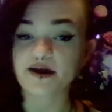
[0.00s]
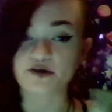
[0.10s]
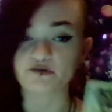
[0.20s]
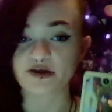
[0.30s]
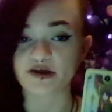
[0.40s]
high
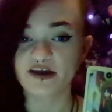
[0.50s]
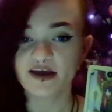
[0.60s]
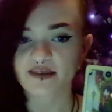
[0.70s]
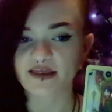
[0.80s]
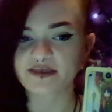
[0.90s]
degree.
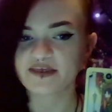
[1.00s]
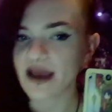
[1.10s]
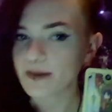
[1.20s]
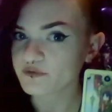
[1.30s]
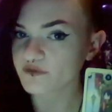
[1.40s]
Like,
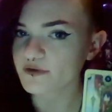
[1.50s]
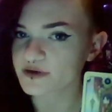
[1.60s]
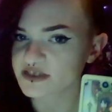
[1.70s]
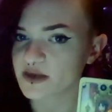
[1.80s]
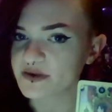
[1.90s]
the Emperor
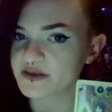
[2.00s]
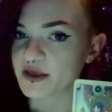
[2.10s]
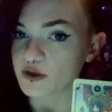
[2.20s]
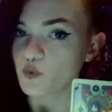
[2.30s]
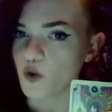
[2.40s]
is somebody
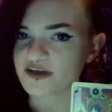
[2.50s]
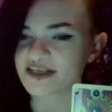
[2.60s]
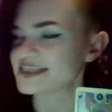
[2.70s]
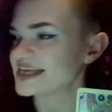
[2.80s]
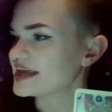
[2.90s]
that you
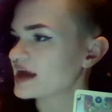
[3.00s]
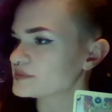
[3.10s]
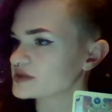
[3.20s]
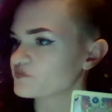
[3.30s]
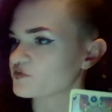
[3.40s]
want to see. He
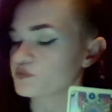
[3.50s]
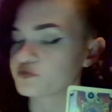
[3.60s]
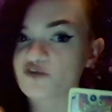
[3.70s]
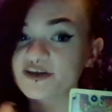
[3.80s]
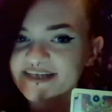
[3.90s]
comes up for
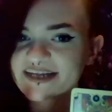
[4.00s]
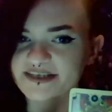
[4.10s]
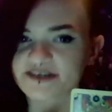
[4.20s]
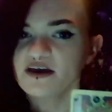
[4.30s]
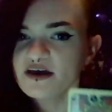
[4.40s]

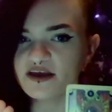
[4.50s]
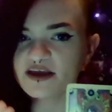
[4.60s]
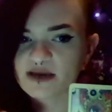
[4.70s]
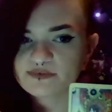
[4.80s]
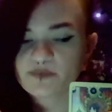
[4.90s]
presidents.
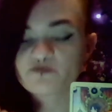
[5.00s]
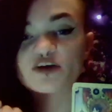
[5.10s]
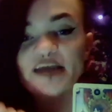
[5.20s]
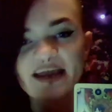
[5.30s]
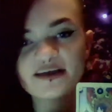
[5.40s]
He comes up
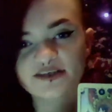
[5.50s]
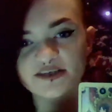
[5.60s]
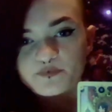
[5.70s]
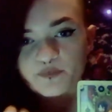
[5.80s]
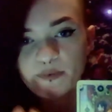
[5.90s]
for
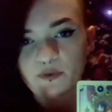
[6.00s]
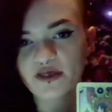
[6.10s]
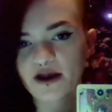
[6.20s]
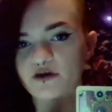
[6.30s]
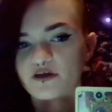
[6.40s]
kings and
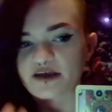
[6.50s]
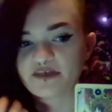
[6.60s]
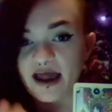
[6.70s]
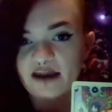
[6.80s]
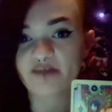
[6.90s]
people that are,
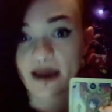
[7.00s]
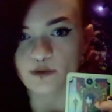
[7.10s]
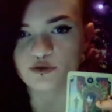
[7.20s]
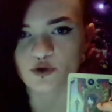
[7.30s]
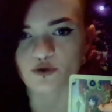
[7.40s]
like, the head of the
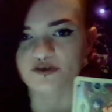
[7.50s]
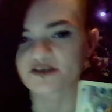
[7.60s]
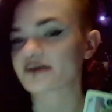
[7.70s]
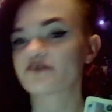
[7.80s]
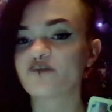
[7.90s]

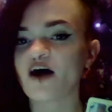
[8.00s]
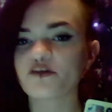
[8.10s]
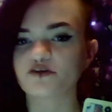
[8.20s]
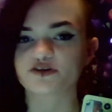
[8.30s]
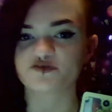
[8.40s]
households, like
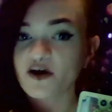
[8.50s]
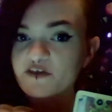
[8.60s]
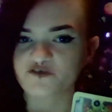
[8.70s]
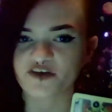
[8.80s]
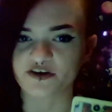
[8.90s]
fathers,
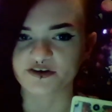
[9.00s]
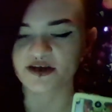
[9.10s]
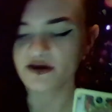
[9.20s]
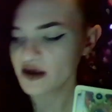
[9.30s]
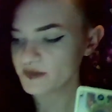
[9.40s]
father
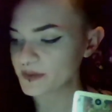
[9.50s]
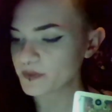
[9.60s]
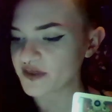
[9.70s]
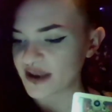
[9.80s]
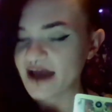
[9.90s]
figures,
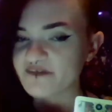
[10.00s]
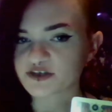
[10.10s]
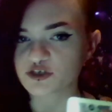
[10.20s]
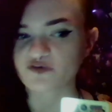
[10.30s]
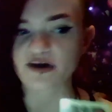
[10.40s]
people that have this